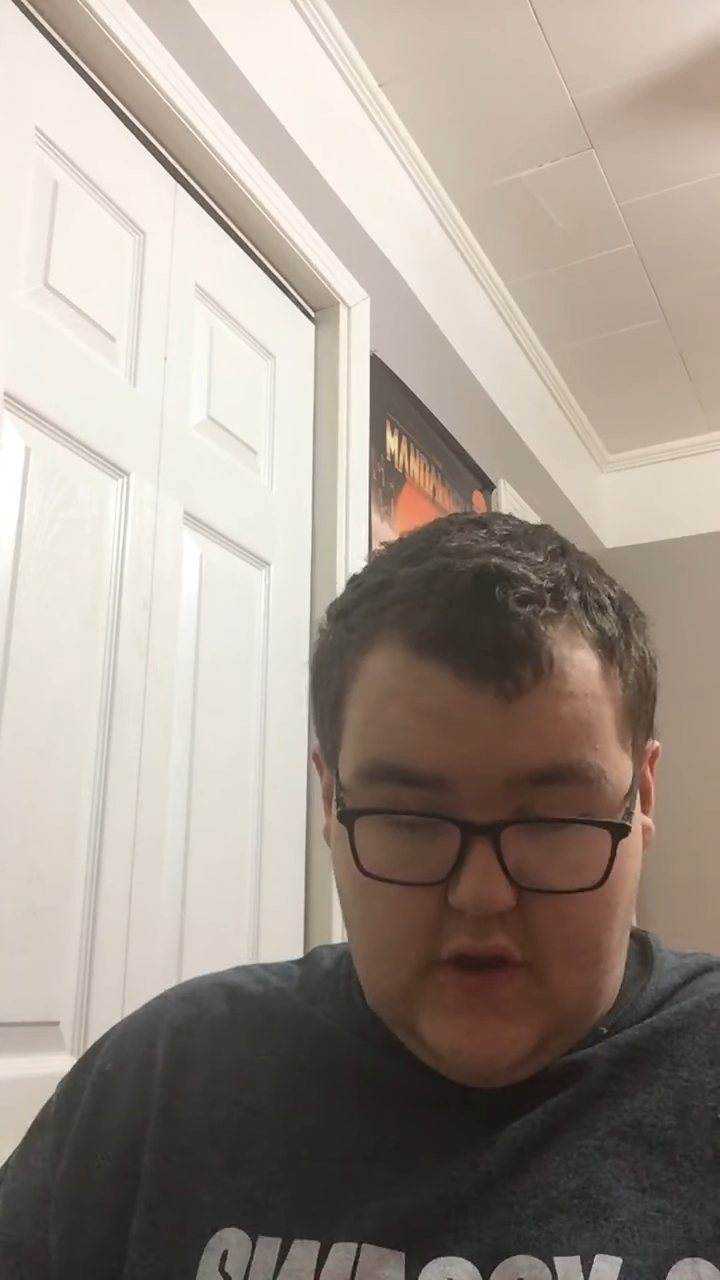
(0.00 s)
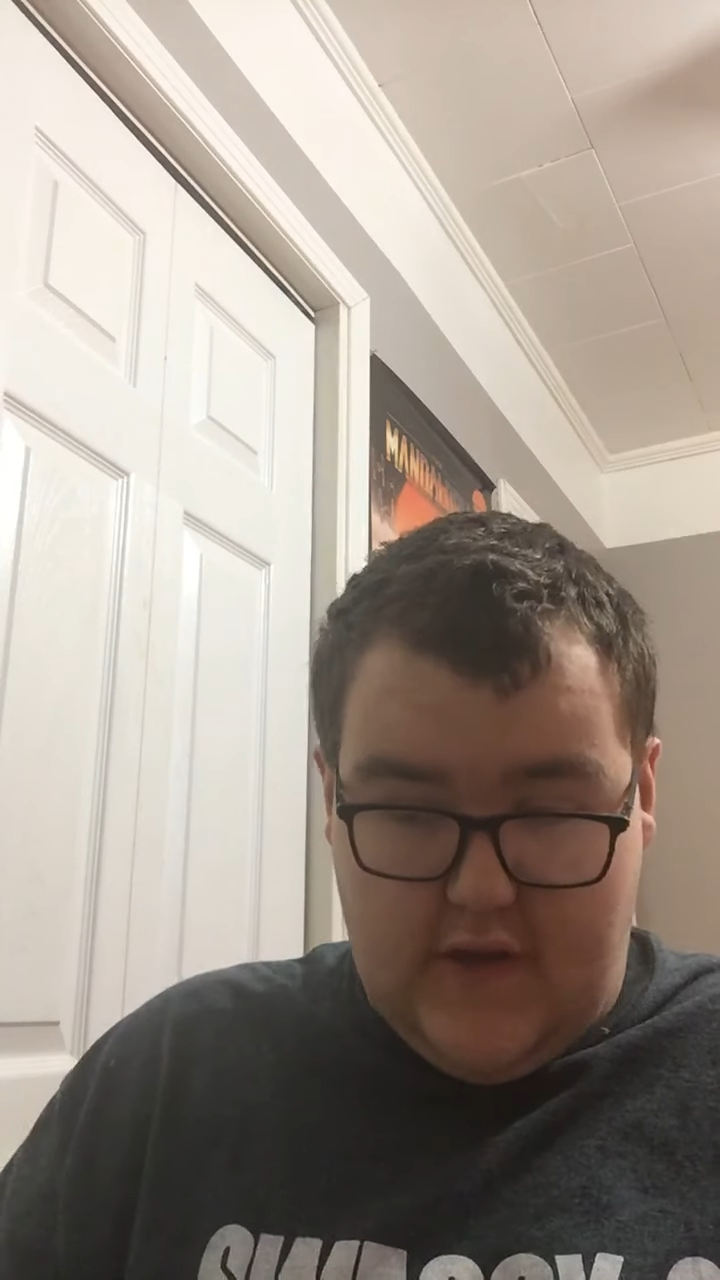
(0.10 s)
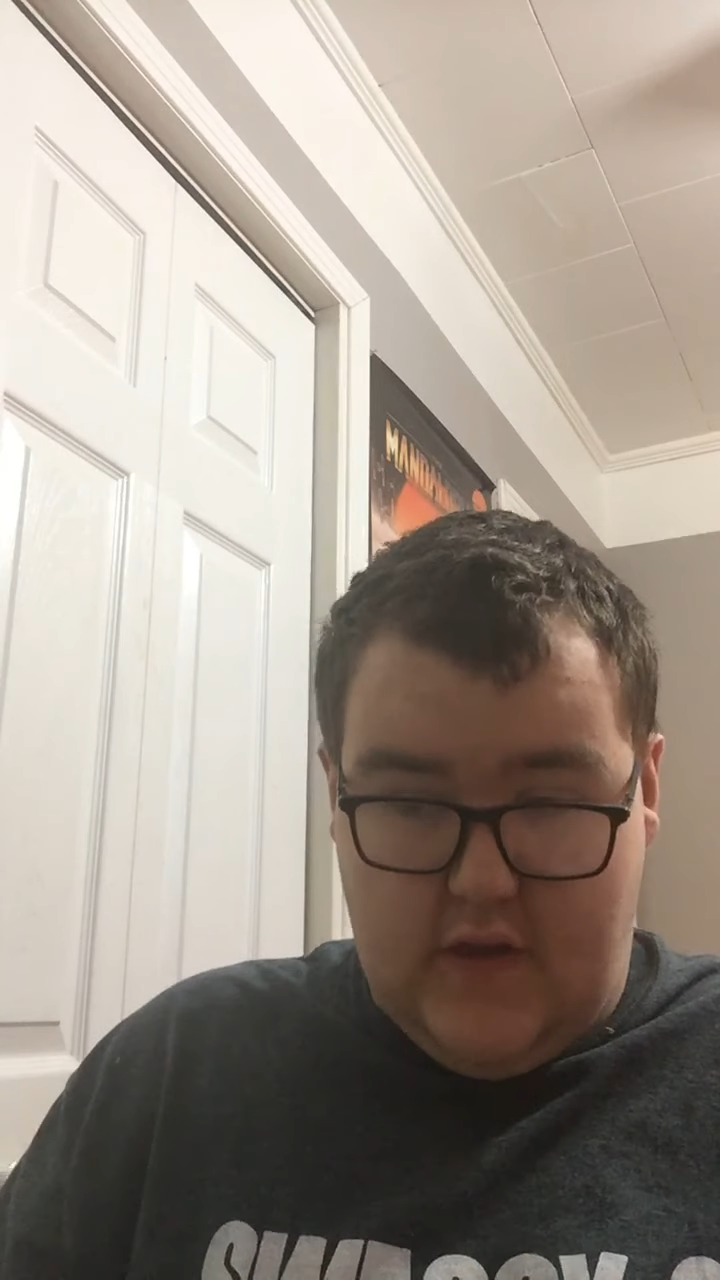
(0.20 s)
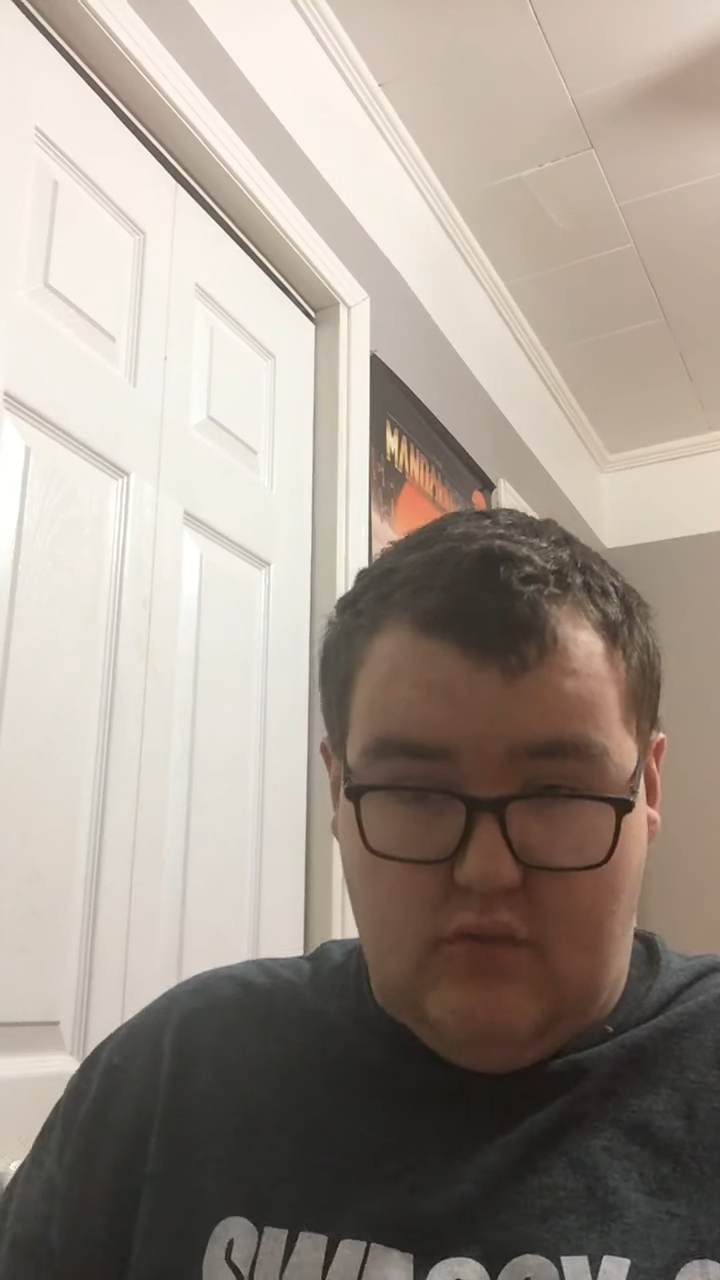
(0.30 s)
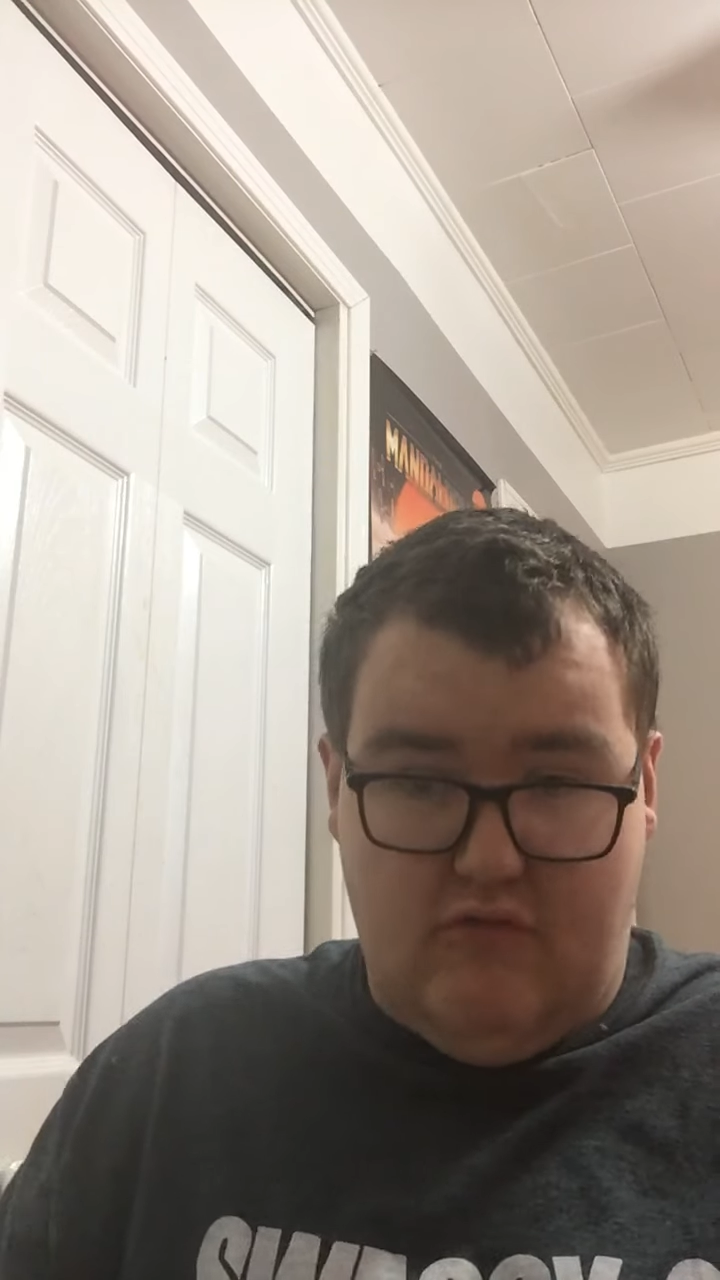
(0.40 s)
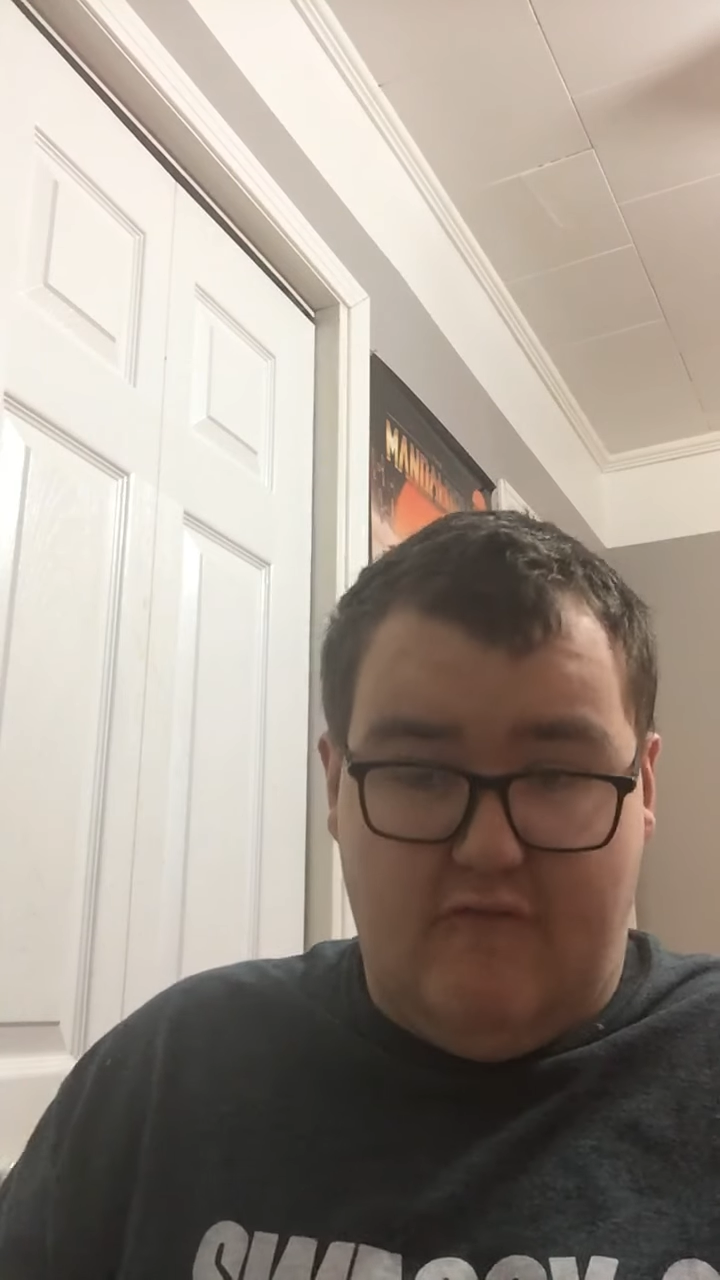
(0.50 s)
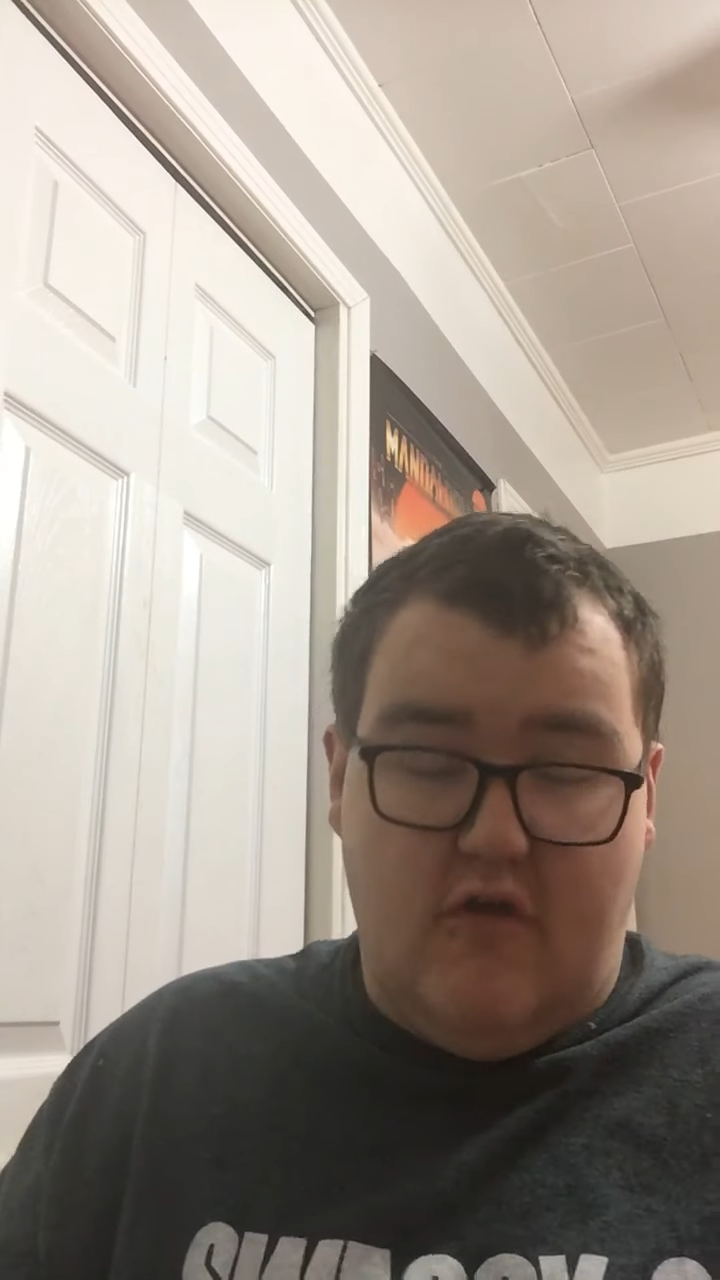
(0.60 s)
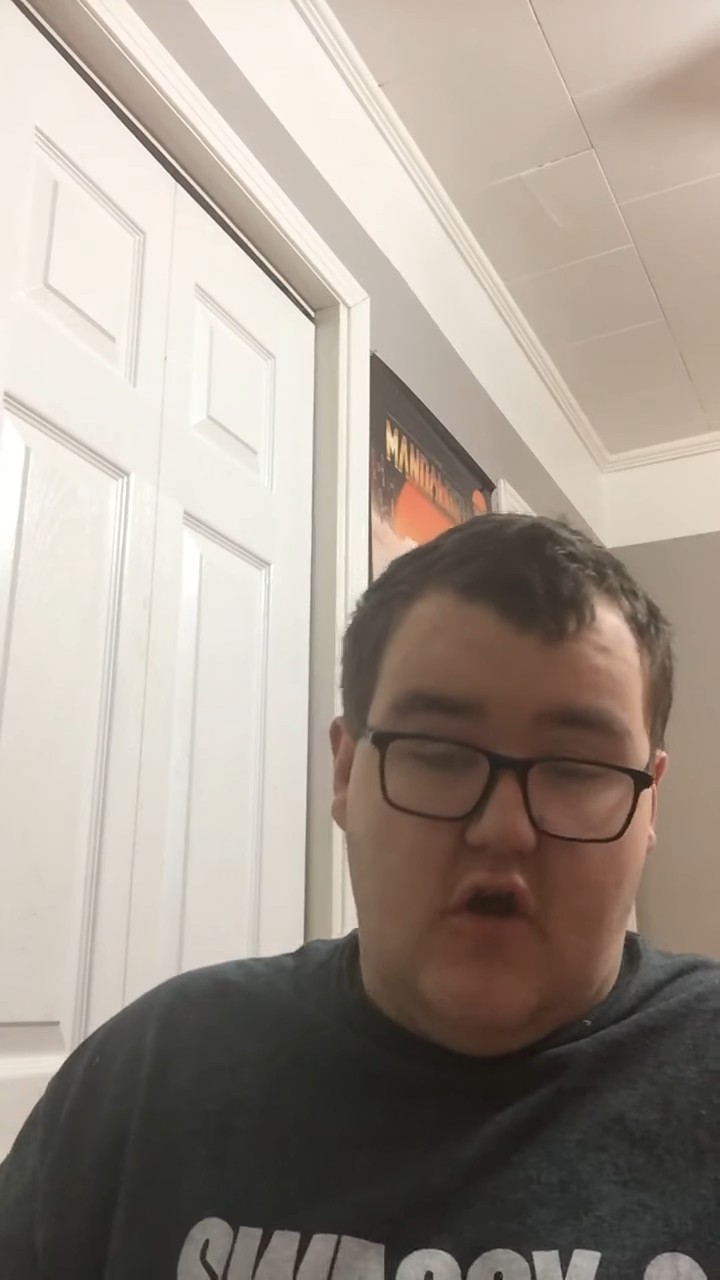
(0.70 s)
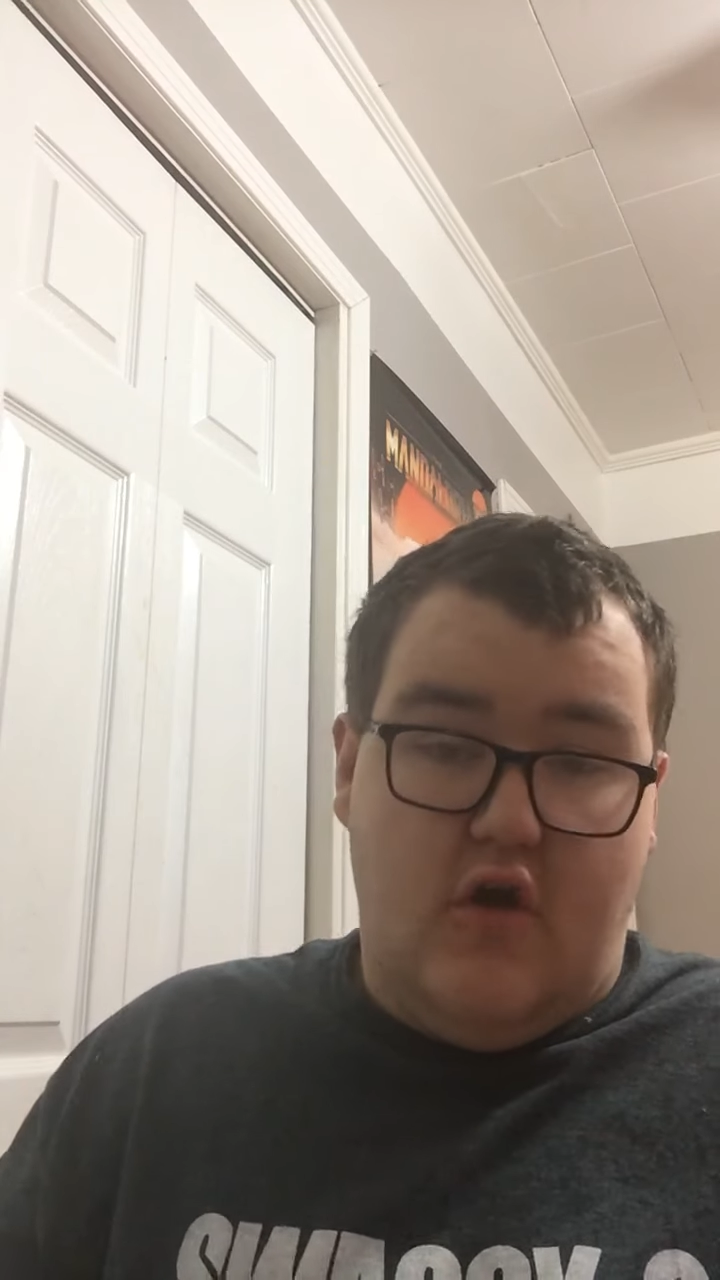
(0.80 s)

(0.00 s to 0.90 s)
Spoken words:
and they wrote